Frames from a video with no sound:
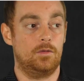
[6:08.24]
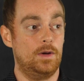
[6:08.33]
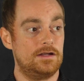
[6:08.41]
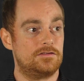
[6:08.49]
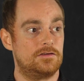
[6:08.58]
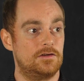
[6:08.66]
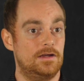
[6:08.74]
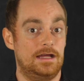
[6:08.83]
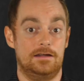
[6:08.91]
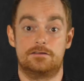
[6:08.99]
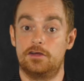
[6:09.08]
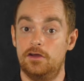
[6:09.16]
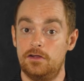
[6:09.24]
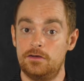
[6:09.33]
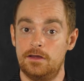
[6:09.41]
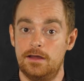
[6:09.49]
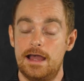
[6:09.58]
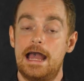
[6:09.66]
which in
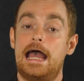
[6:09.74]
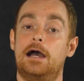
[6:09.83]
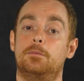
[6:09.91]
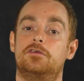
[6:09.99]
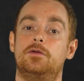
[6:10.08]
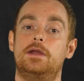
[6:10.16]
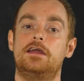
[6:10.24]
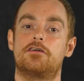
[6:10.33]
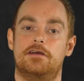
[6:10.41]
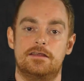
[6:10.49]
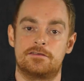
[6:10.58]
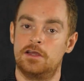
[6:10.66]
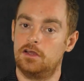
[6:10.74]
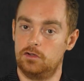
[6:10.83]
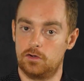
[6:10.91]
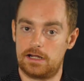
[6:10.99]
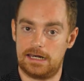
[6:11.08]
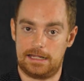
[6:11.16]
turn helps you increase
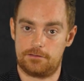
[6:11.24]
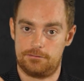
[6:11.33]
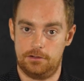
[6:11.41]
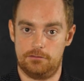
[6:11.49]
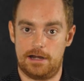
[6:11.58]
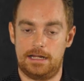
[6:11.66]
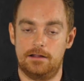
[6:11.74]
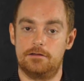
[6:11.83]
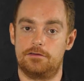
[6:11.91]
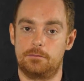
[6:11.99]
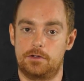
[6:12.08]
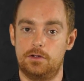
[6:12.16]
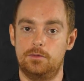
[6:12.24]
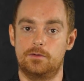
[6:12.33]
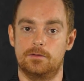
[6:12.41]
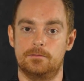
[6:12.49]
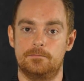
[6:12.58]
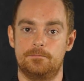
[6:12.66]
your click-through rate from
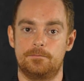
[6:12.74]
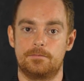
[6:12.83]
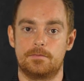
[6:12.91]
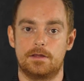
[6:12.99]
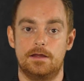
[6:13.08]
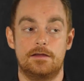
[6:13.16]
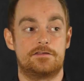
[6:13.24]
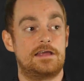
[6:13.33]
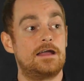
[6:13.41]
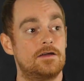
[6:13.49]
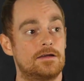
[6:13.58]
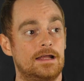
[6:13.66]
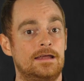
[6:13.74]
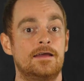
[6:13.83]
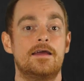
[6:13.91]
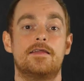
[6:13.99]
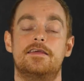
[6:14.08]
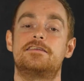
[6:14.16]
Google. Secondly,
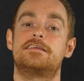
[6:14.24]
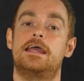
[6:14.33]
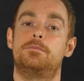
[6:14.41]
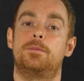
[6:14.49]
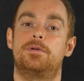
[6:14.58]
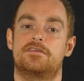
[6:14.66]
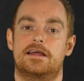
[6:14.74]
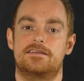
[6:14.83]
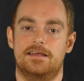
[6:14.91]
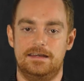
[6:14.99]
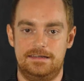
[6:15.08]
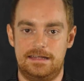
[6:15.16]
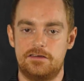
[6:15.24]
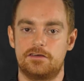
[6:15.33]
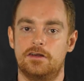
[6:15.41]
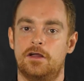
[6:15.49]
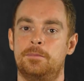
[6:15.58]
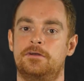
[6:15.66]
this table presents
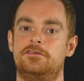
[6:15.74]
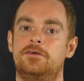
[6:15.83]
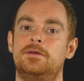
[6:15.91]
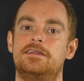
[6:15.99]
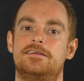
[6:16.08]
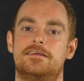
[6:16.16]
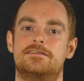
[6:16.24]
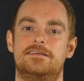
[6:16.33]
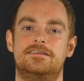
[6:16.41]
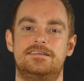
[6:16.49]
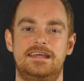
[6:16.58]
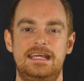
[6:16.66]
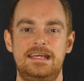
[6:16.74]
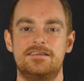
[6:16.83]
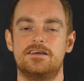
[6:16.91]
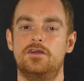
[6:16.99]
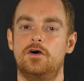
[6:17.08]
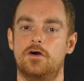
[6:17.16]
additional opportunities to
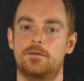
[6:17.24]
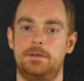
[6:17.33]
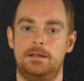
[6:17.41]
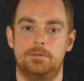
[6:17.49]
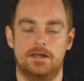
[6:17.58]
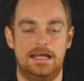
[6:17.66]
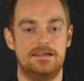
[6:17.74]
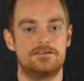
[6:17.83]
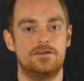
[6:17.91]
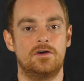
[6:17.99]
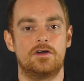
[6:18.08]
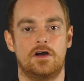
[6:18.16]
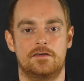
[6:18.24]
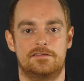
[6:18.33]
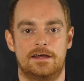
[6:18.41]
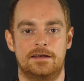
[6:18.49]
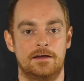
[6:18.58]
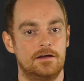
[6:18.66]
tease and hook people into your
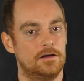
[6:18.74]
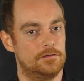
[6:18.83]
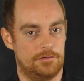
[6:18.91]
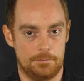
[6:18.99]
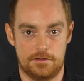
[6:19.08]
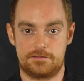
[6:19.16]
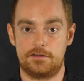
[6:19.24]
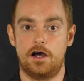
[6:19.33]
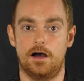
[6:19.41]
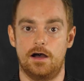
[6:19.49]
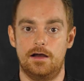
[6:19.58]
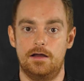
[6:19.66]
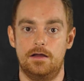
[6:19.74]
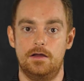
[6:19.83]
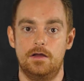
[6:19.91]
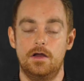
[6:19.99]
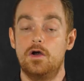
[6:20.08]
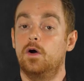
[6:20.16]
content from the start.
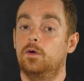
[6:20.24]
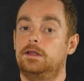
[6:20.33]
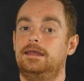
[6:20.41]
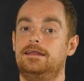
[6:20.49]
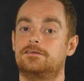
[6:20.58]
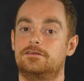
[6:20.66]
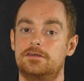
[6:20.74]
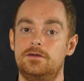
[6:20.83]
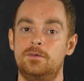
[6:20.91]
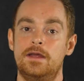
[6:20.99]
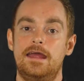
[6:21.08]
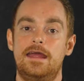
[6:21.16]
All you need to do